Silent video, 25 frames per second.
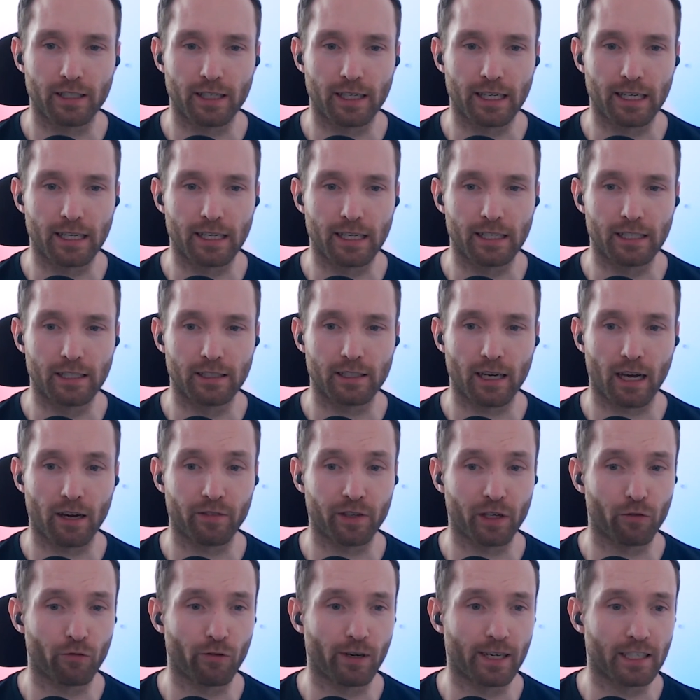is
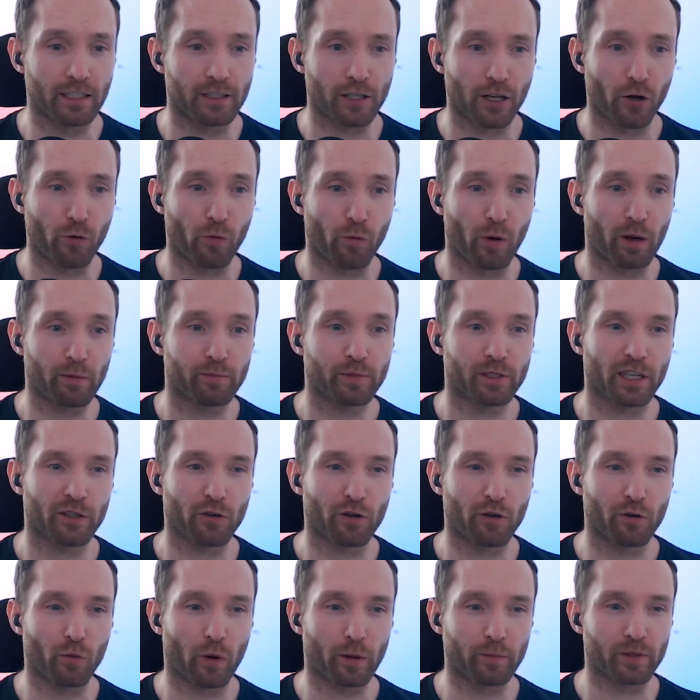having a really slow website,
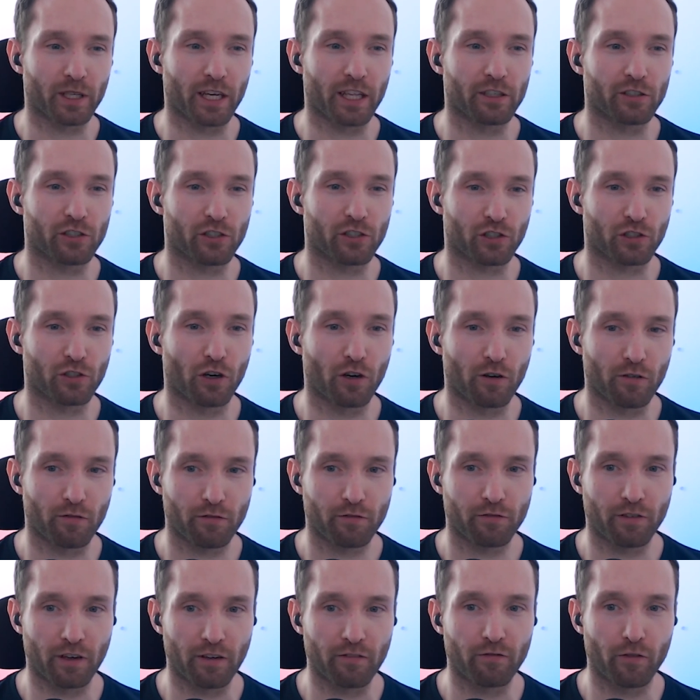or a website that's just not
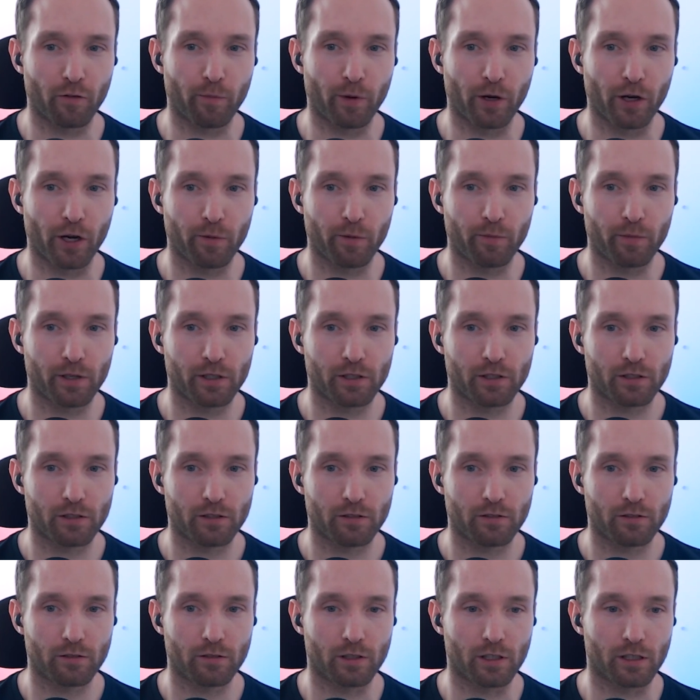fit for purpose
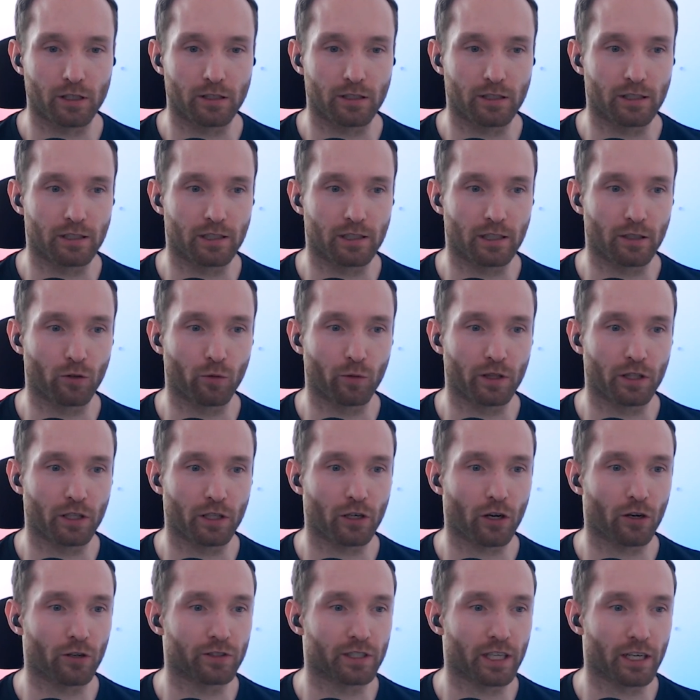to deal with the
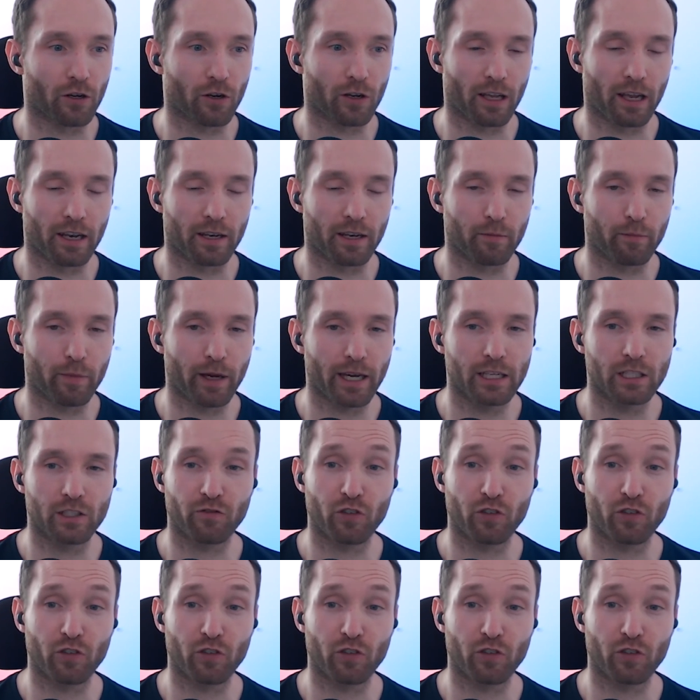content on a landing page.